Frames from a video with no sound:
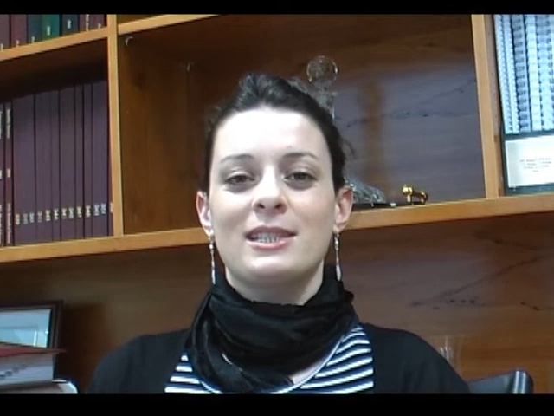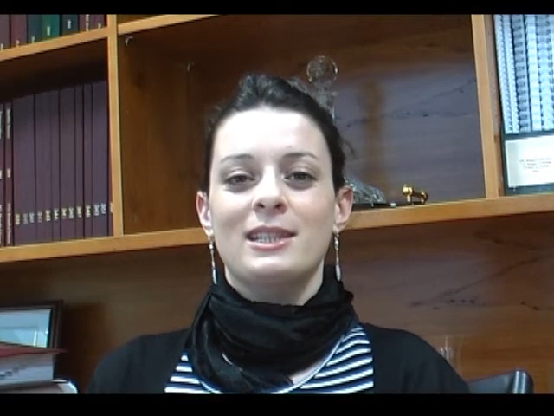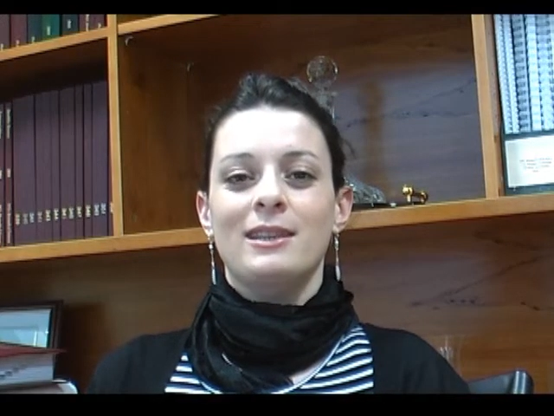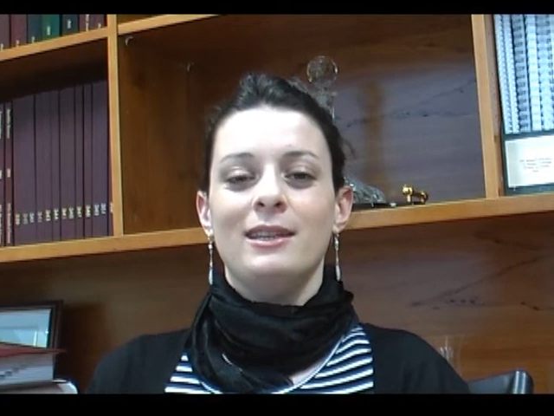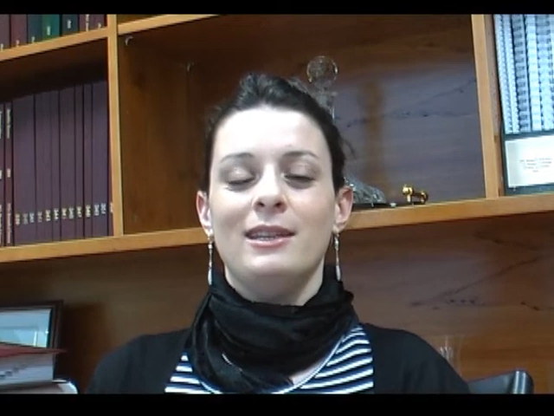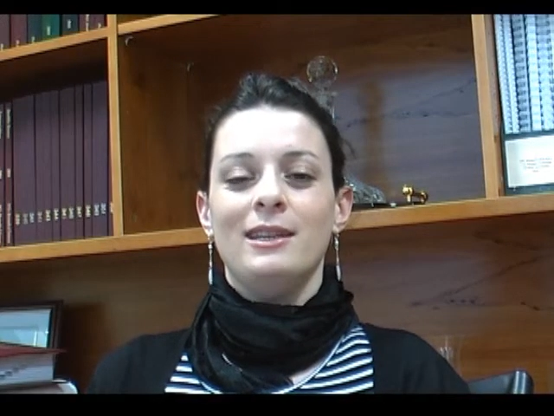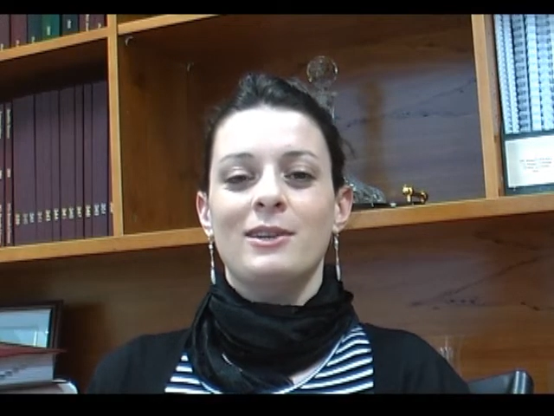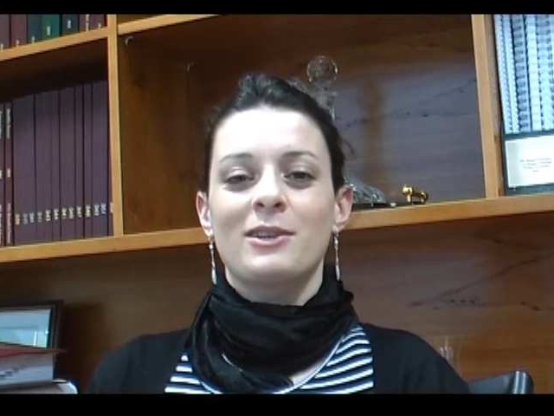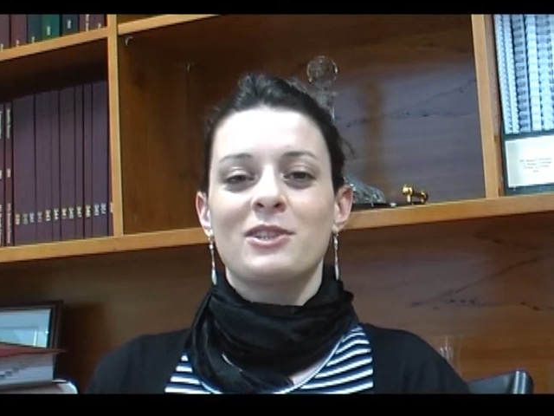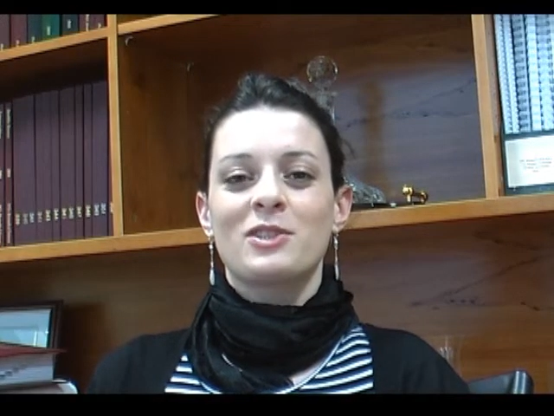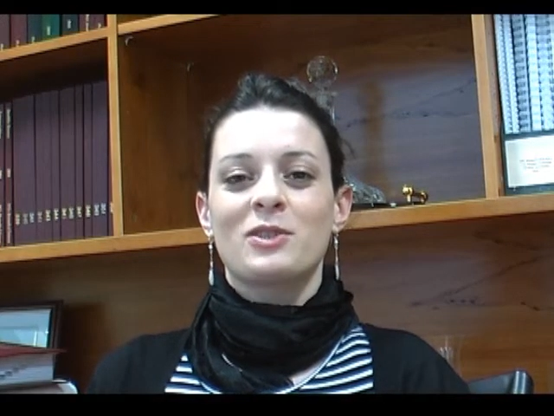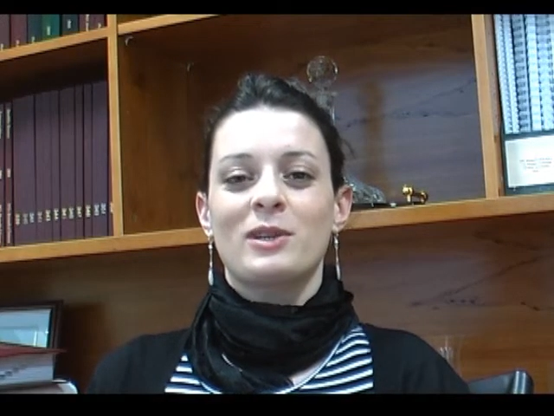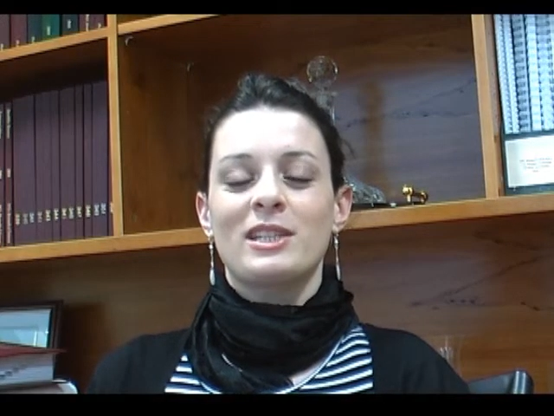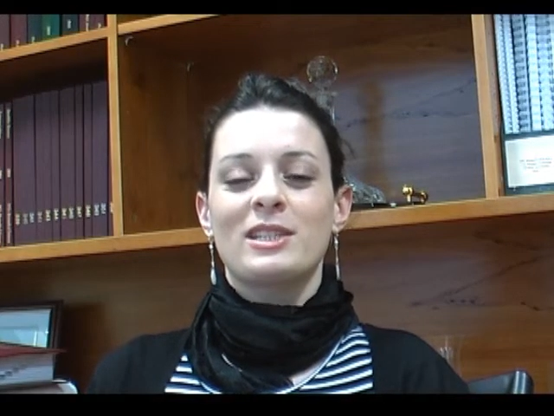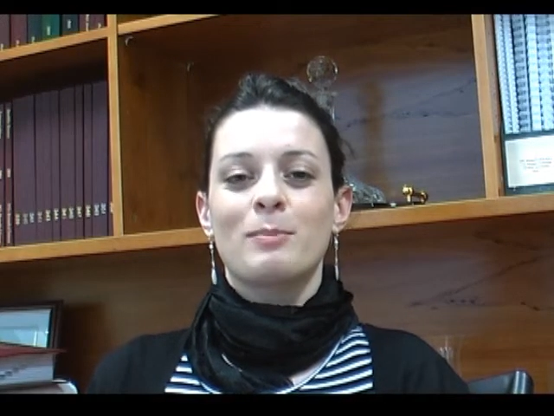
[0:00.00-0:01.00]
in the ER
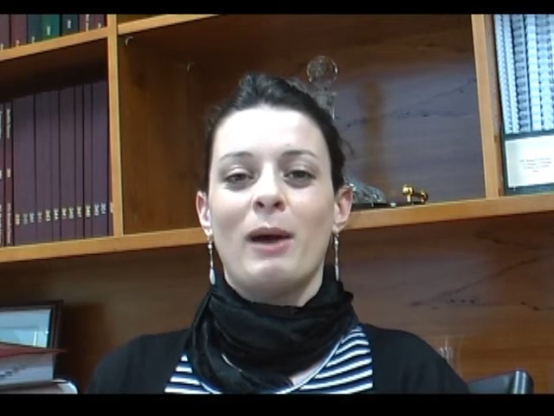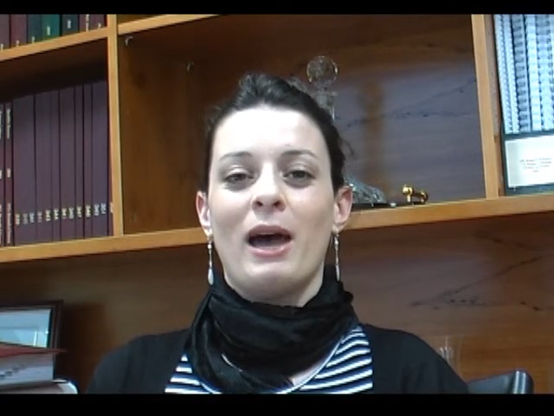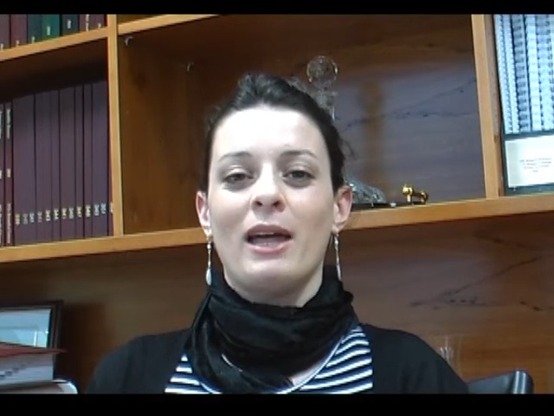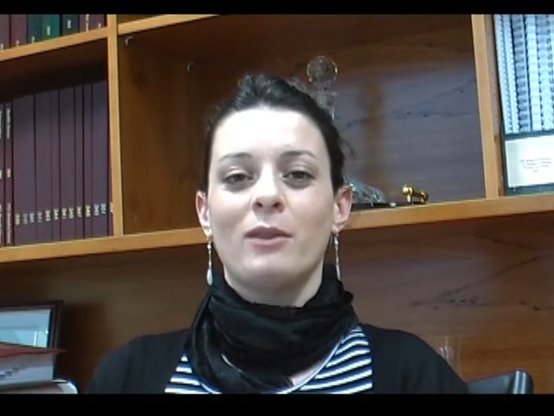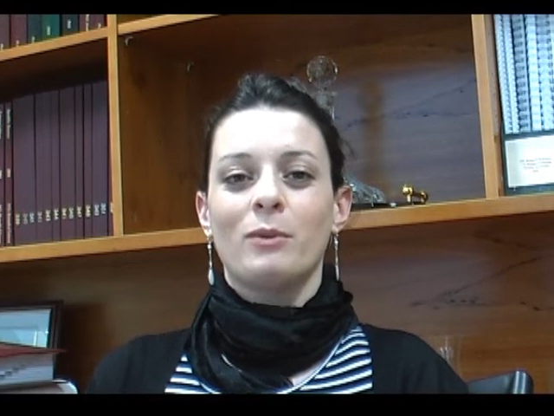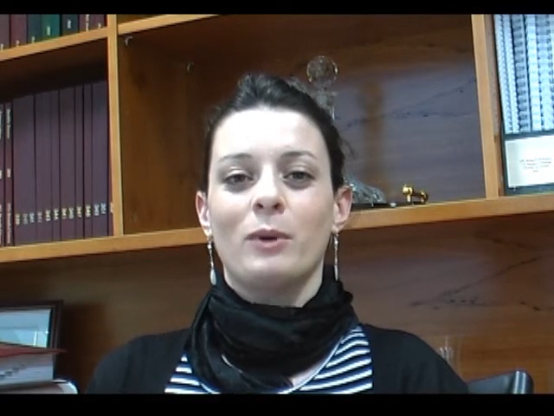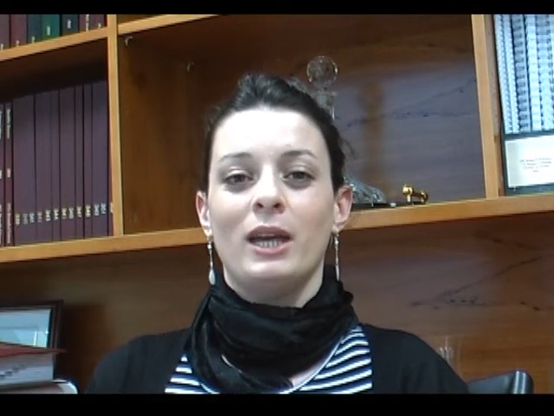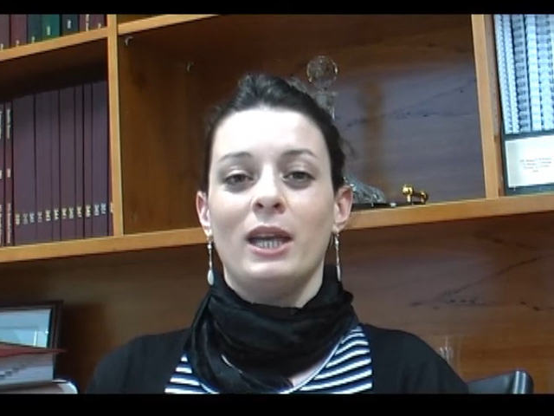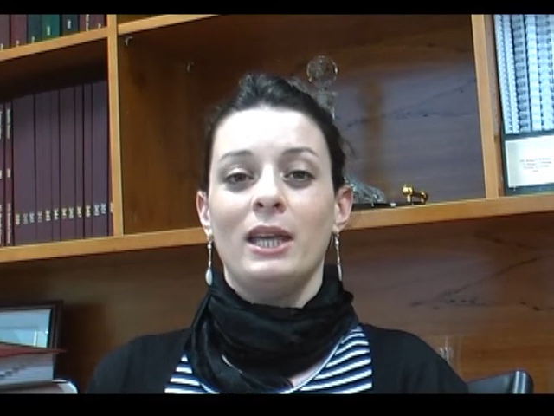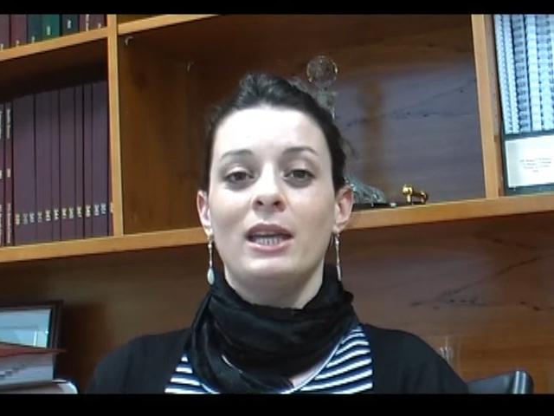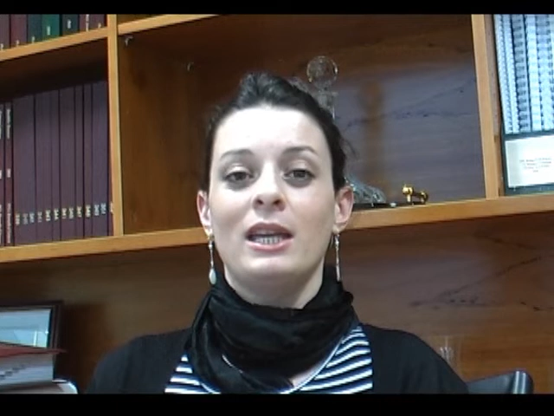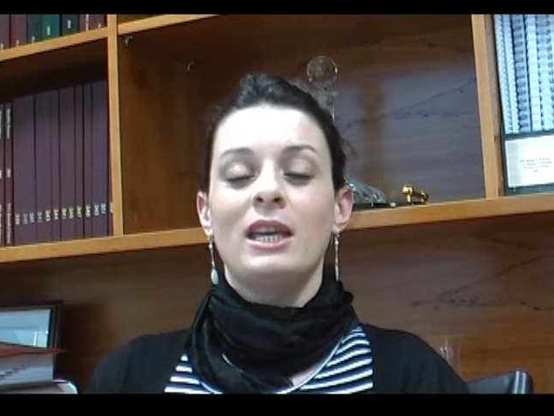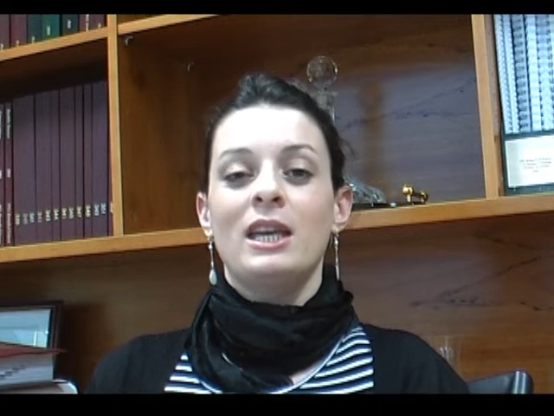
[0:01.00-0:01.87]
stress pathway